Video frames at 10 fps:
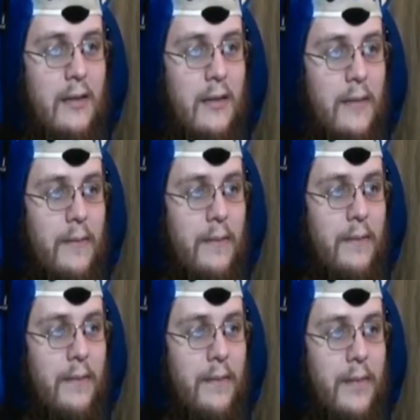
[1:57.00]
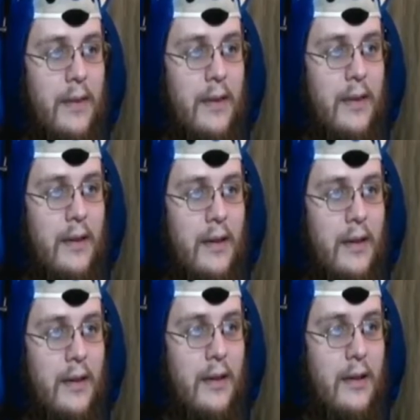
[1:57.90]

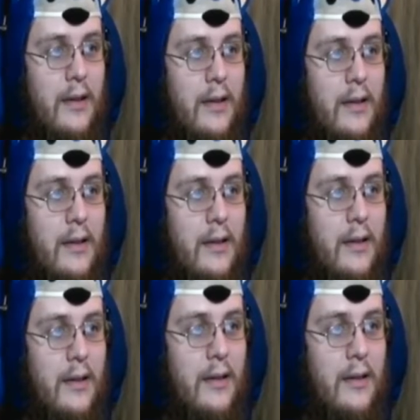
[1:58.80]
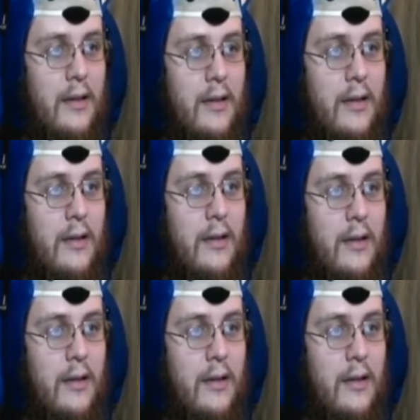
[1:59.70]
[no speech]